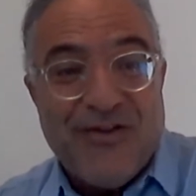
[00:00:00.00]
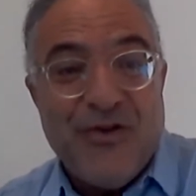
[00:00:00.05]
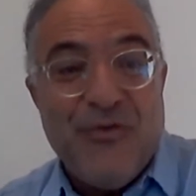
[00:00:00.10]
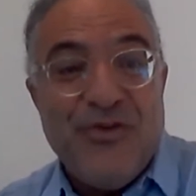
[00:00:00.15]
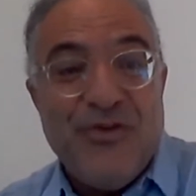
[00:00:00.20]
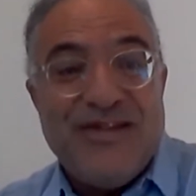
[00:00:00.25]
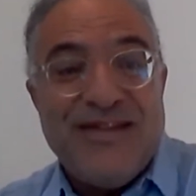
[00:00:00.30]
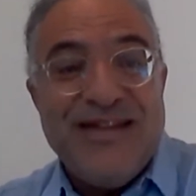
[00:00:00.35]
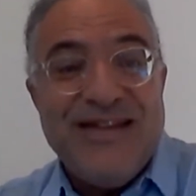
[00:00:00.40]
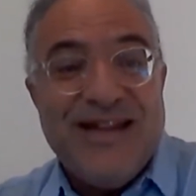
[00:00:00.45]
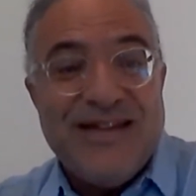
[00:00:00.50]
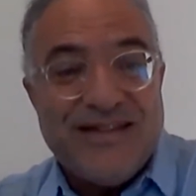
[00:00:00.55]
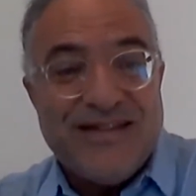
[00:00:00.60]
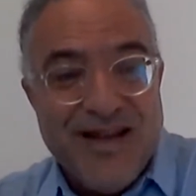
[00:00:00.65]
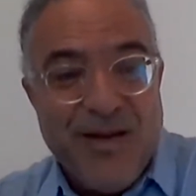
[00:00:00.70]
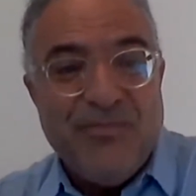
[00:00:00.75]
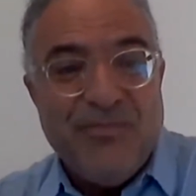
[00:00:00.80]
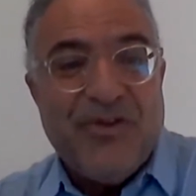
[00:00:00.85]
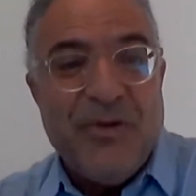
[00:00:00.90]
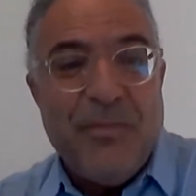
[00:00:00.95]
You will see that
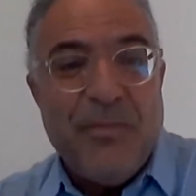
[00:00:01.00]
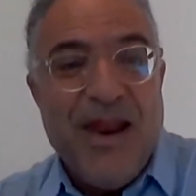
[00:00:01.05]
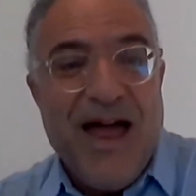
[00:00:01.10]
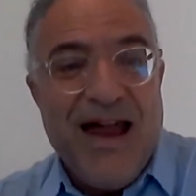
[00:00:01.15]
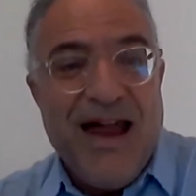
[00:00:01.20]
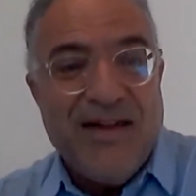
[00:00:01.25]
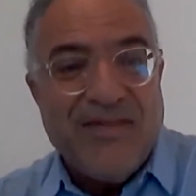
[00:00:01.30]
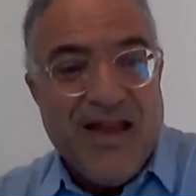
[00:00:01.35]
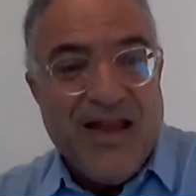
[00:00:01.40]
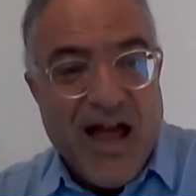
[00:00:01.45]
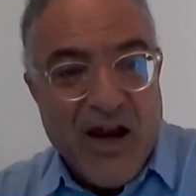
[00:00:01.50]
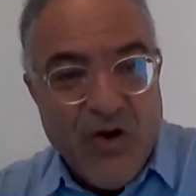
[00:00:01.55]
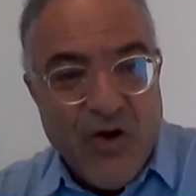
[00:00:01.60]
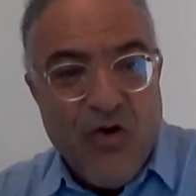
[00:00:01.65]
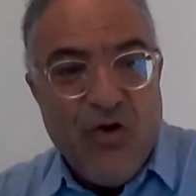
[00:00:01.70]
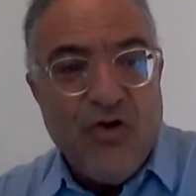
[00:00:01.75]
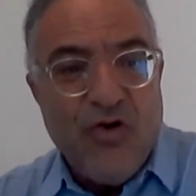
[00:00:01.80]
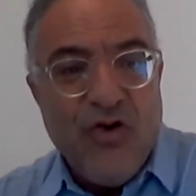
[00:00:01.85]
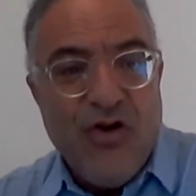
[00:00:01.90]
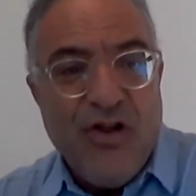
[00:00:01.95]
some suppliers are
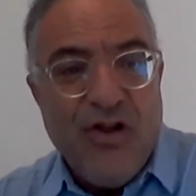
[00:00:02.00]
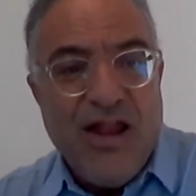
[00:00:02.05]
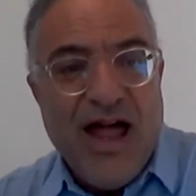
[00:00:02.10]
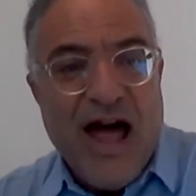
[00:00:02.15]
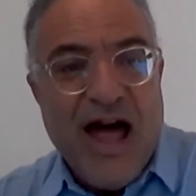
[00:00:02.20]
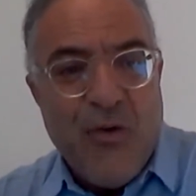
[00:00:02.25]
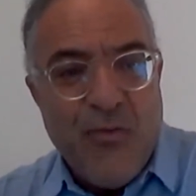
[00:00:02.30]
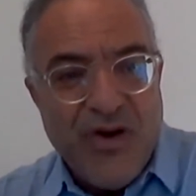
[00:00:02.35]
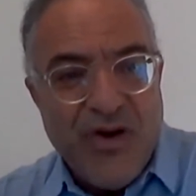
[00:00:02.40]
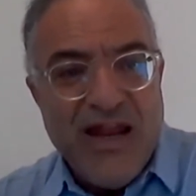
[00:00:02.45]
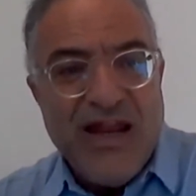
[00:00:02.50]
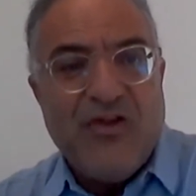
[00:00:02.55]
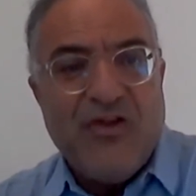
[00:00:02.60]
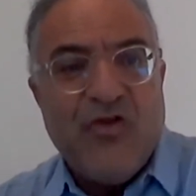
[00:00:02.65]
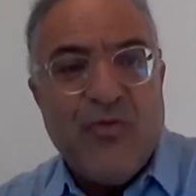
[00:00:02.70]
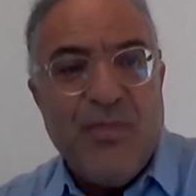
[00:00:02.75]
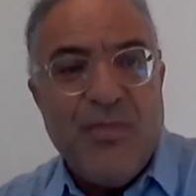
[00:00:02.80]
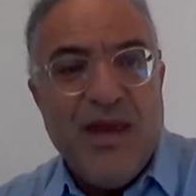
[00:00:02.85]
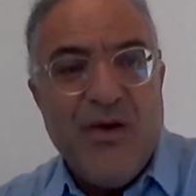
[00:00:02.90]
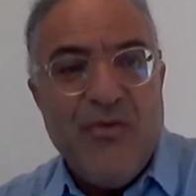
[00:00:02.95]
loyal, are willing
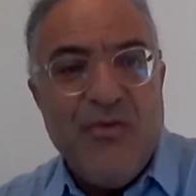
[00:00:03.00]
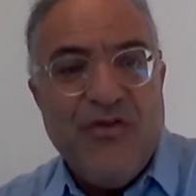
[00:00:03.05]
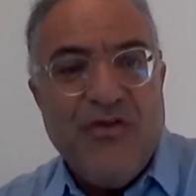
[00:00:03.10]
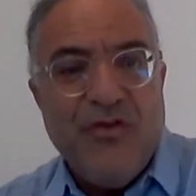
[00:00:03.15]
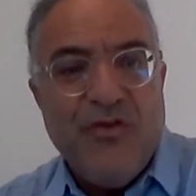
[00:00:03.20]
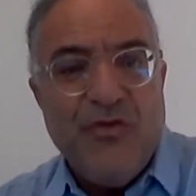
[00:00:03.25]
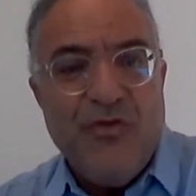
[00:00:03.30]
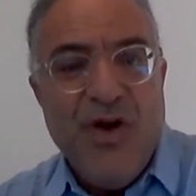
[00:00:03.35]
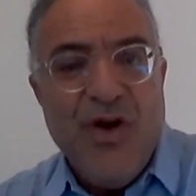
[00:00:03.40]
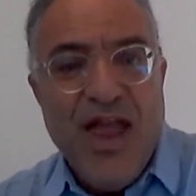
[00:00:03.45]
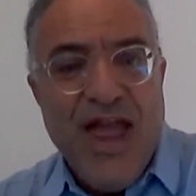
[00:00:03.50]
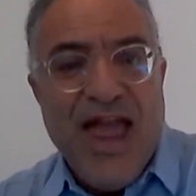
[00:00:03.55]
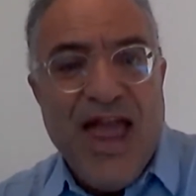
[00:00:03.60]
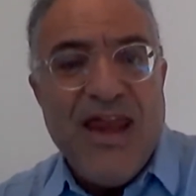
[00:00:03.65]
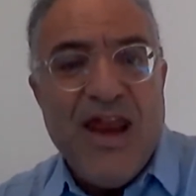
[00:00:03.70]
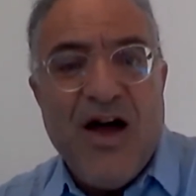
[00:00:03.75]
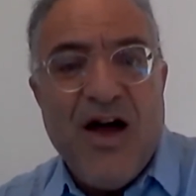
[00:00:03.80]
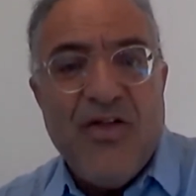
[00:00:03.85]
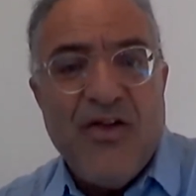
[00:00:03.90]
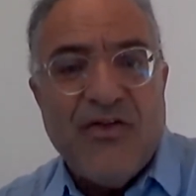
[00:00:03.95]
to be with you, and
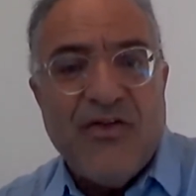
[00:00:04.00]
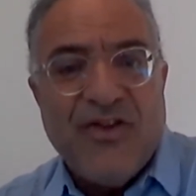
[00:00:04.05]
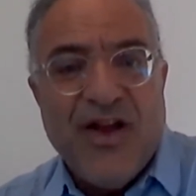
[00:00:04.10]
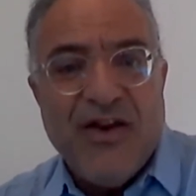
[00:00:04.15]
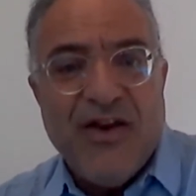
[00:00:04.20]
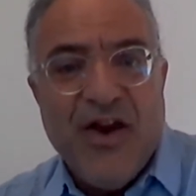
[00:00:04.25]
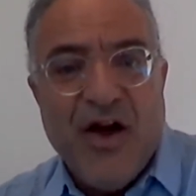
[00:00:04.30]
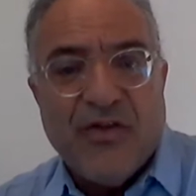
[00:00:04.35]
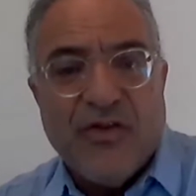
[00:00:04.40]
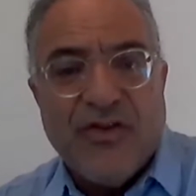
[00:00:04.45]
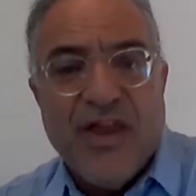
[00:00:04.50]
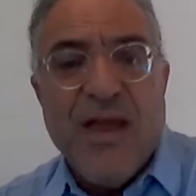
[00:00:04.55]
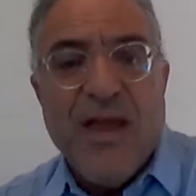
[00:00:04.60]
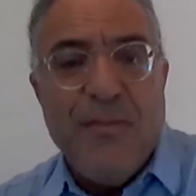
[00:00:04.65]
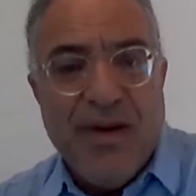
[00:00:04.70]
others are not.